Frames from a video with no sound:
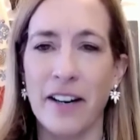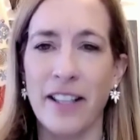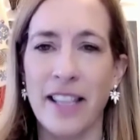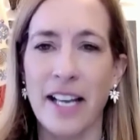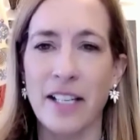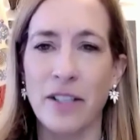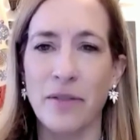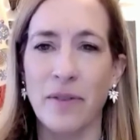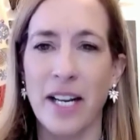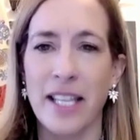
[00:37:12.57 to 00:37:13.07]
And
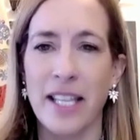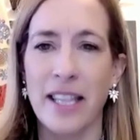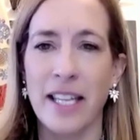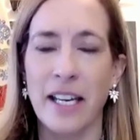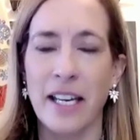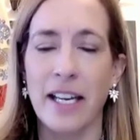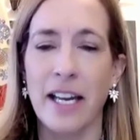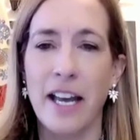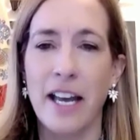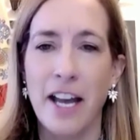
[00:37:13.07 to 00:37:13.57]
that's what I
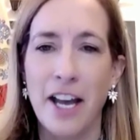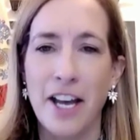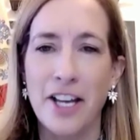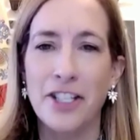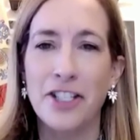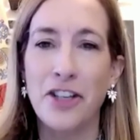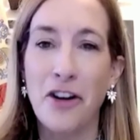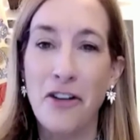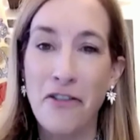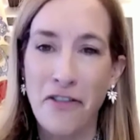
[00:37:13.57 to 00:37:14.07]
think
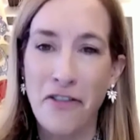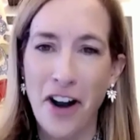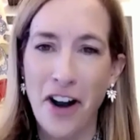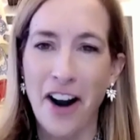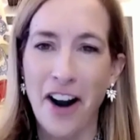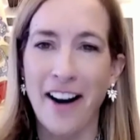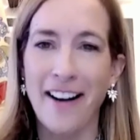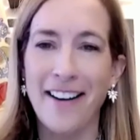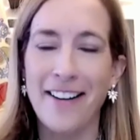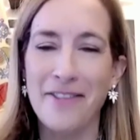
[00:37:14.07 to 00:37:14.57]
so
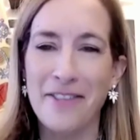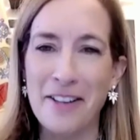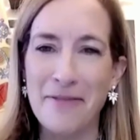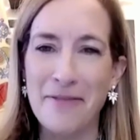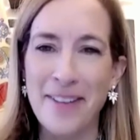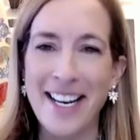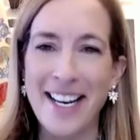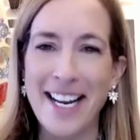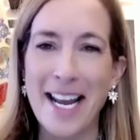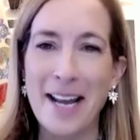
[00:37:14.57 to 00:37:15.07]
far we've
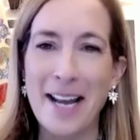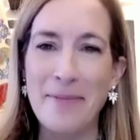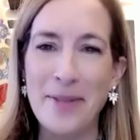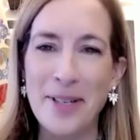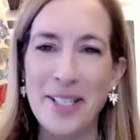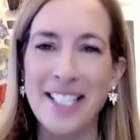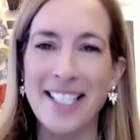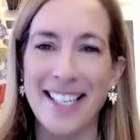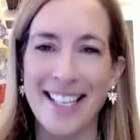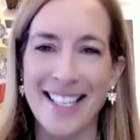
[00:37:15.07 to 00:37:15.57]
been
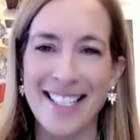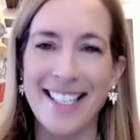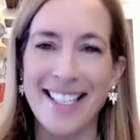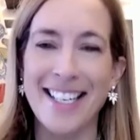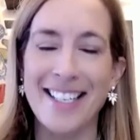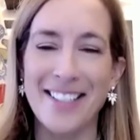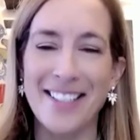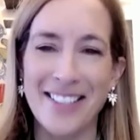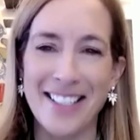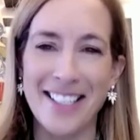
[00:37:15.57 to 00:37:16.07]
able to
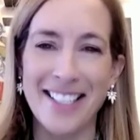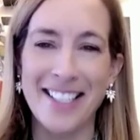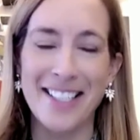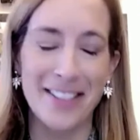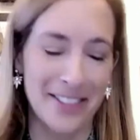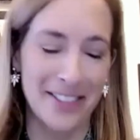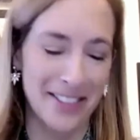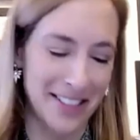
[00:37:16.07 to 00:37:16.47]
continue to do.